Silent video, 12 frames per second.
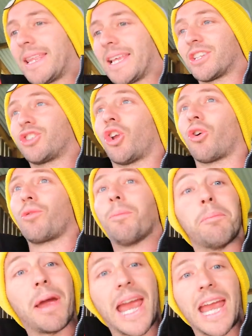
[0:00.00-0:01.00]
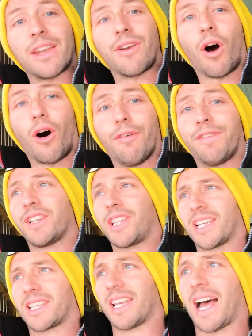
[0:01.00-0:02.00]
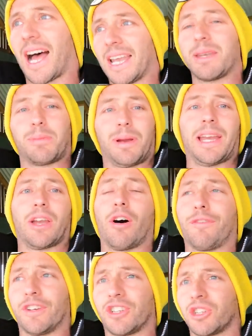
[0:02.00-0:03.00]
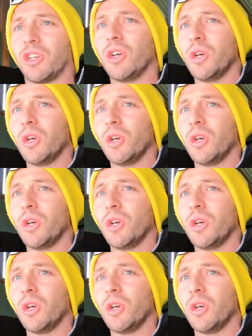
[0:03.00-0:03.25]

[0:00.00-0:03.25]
There's no manned office, it's an unmanned office